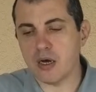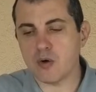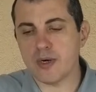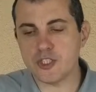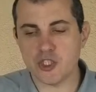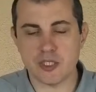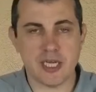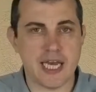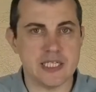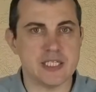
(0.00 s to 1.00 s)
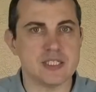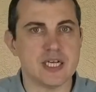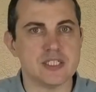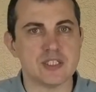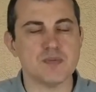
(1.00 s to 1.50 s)
question, and
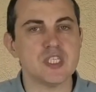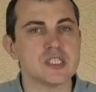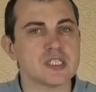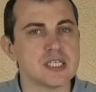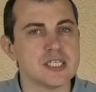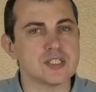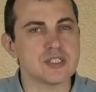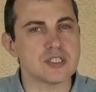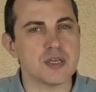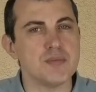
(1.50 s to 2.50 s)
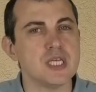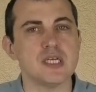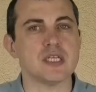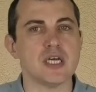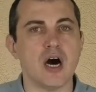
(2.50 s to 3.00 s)
it's something that isn't
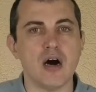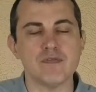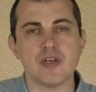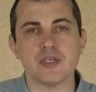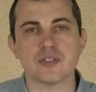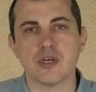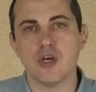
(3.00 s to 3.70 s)
immediately obvious